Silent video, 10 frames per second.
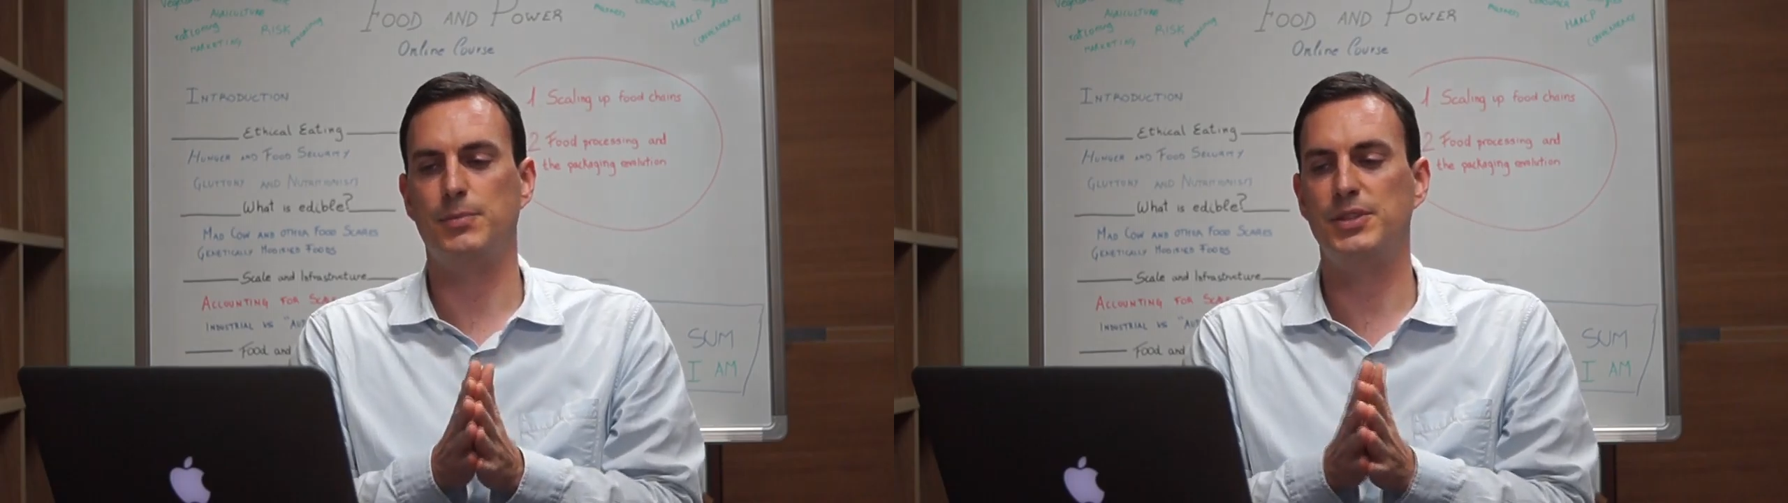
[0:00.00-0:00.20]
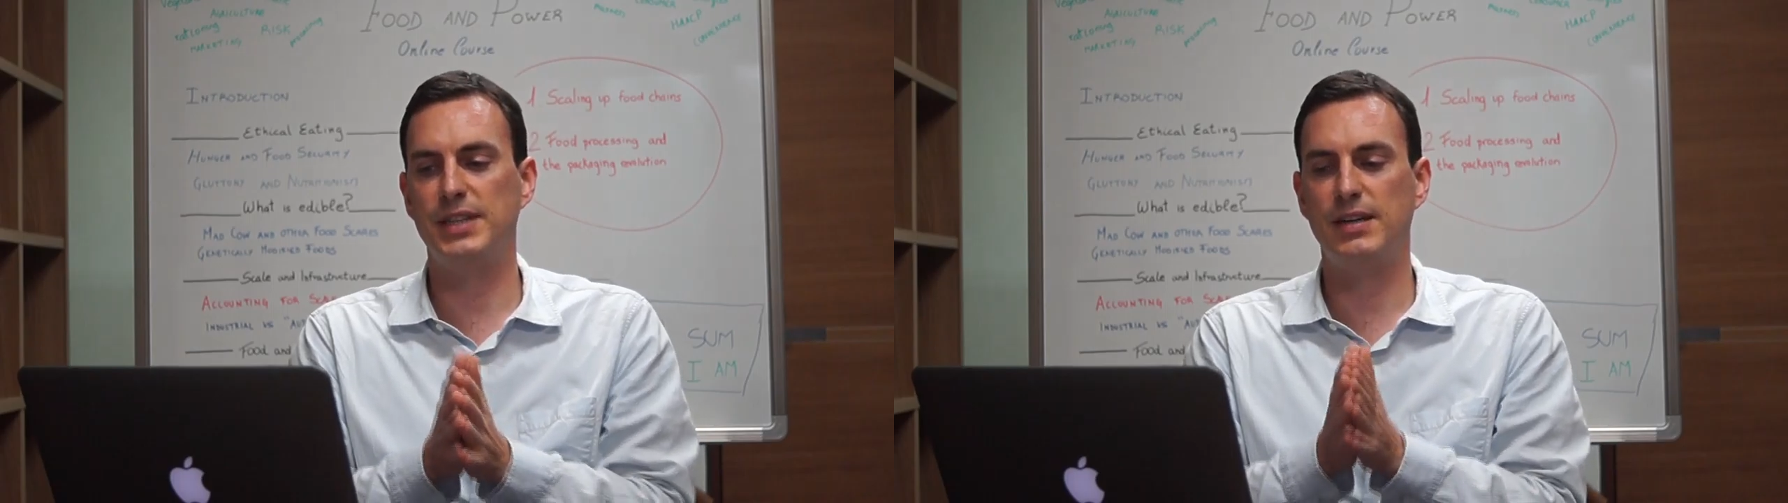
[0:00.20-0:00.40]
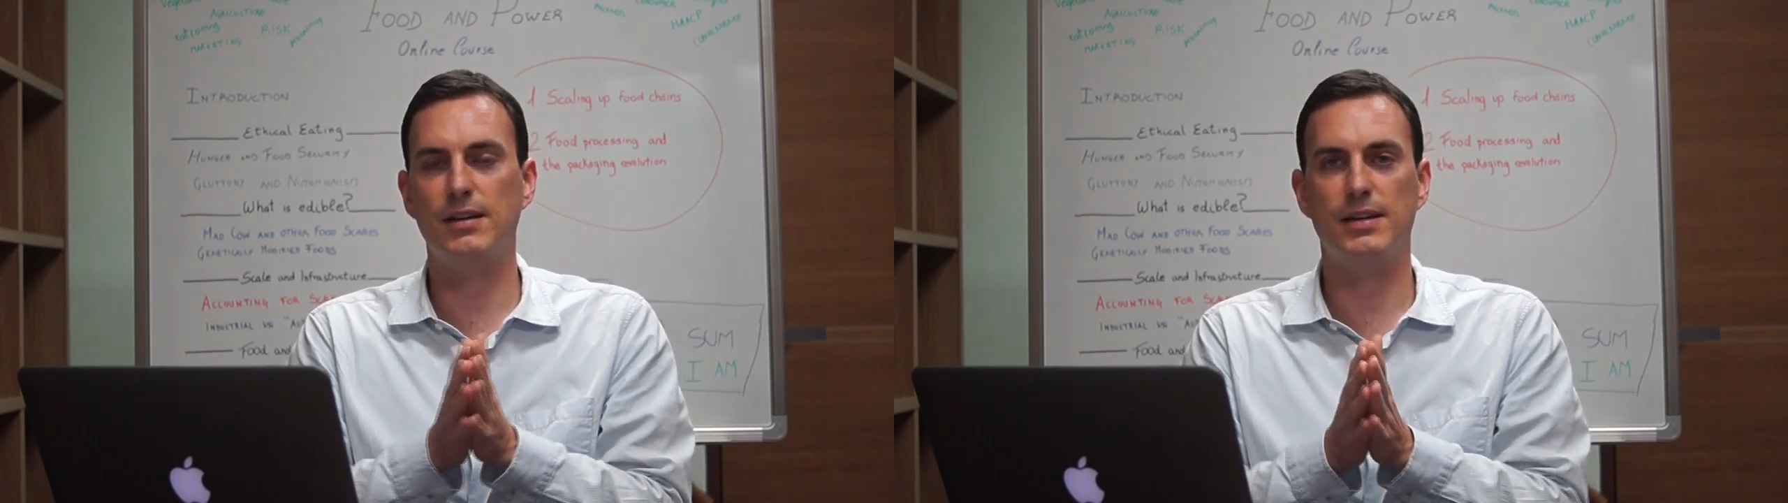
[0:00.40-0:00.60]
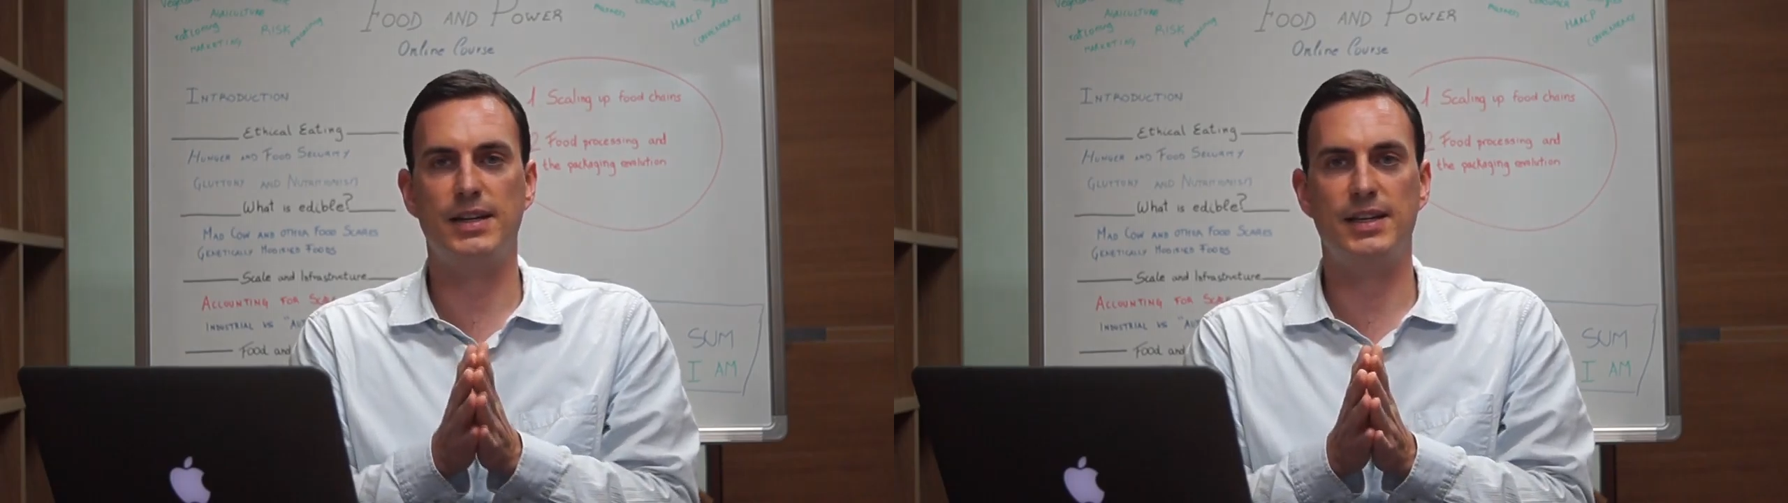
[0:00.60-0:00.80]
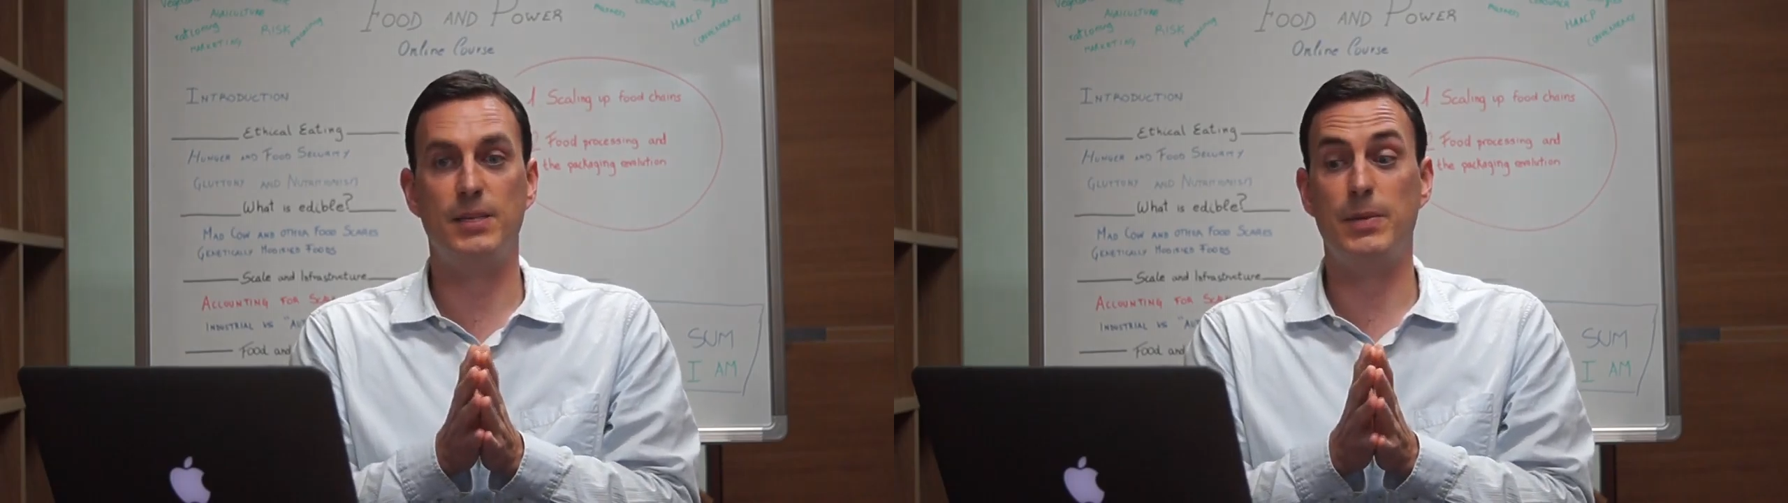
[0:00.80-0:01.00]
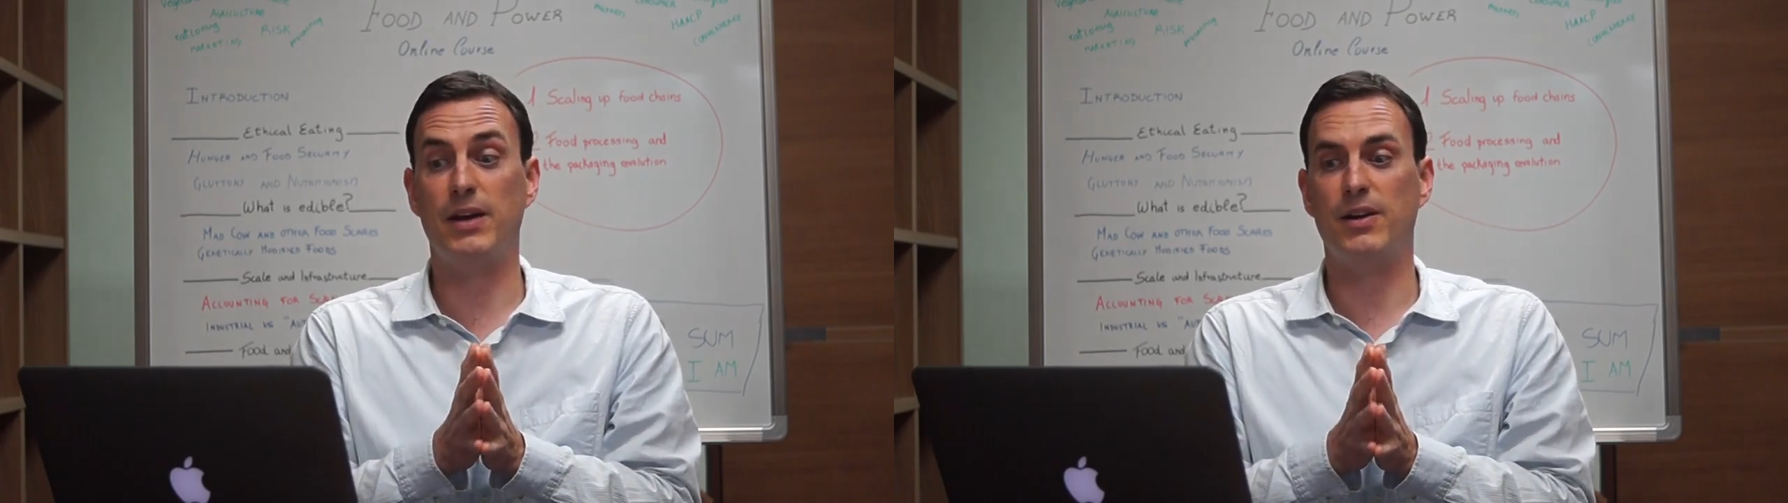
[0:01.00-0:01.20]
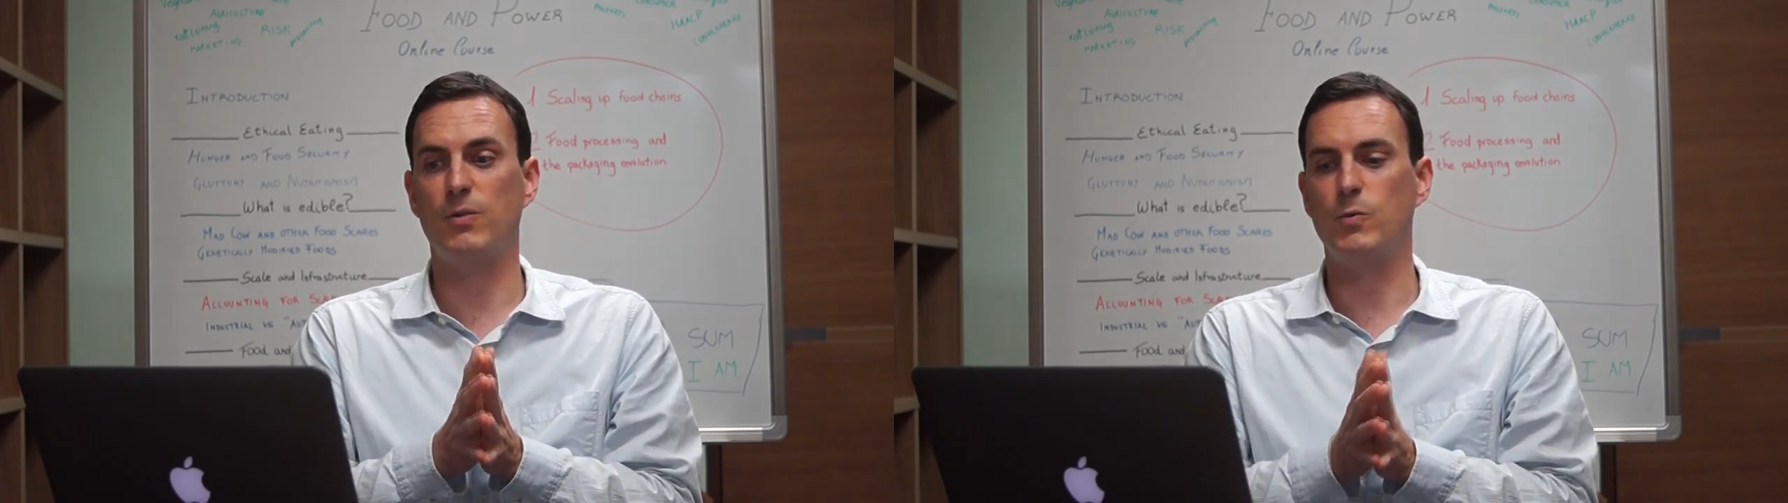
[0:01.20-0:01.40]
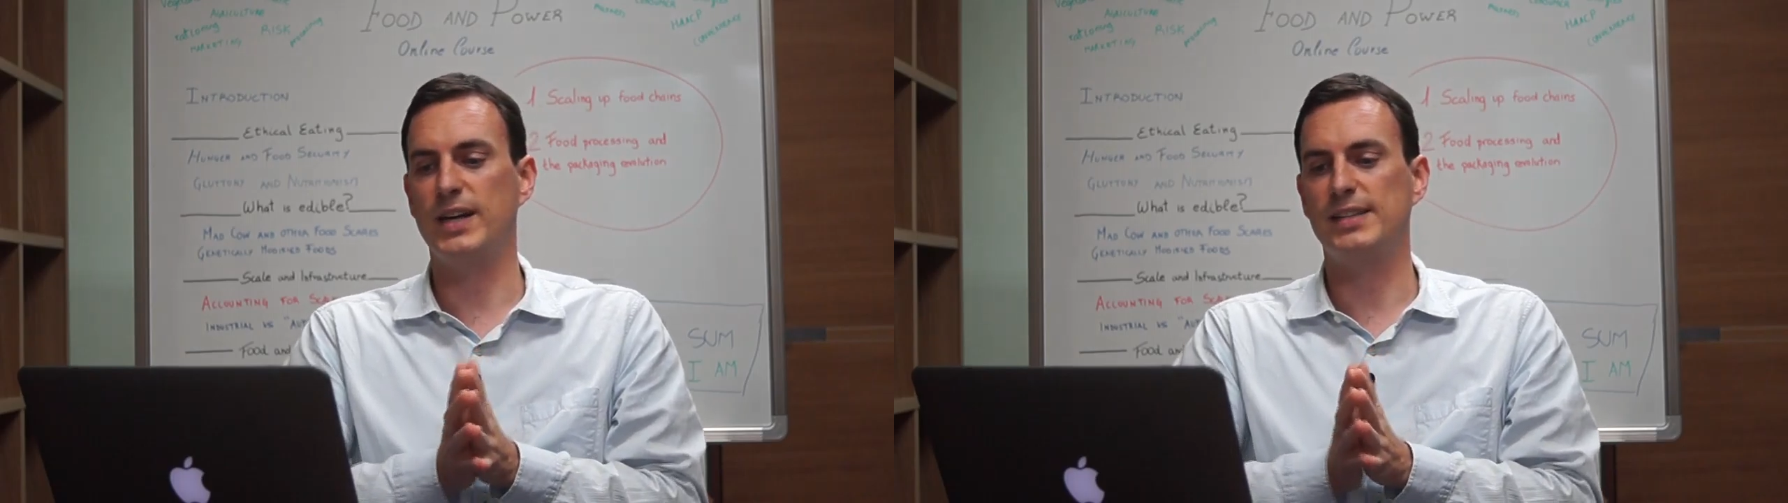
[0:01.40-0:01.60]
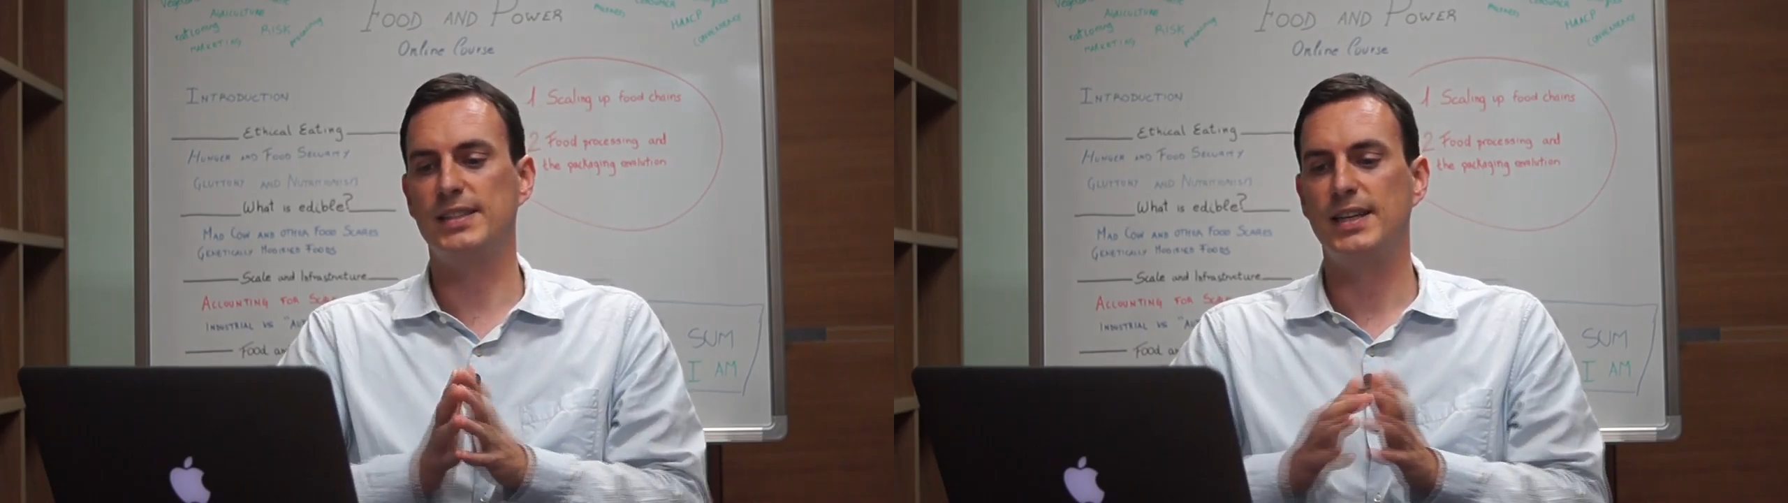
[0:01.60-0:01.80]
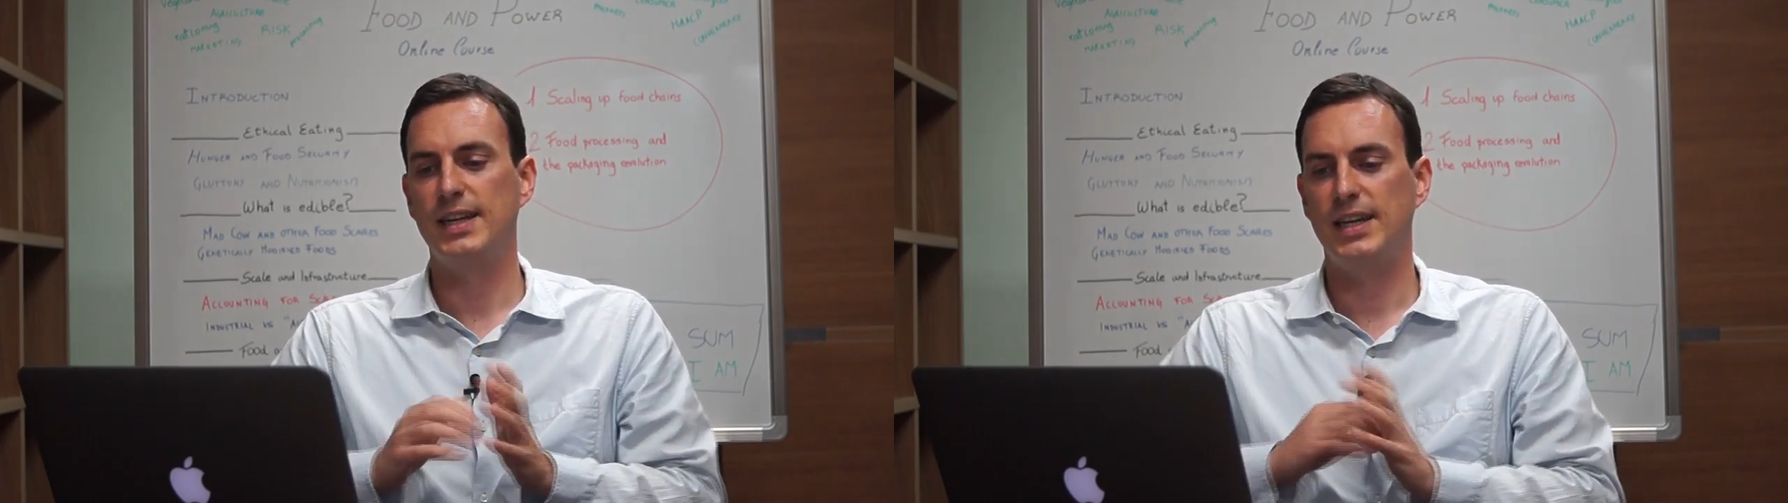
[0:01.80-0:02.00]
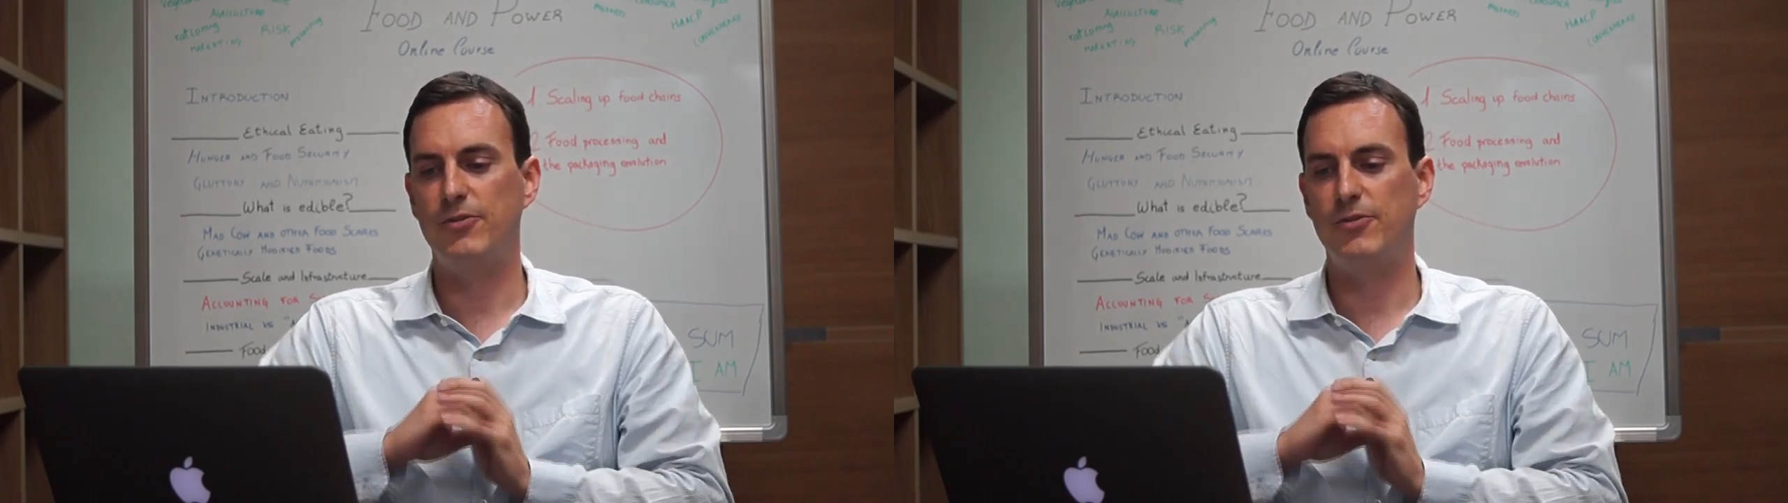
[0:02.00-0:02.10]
particularly in the American West.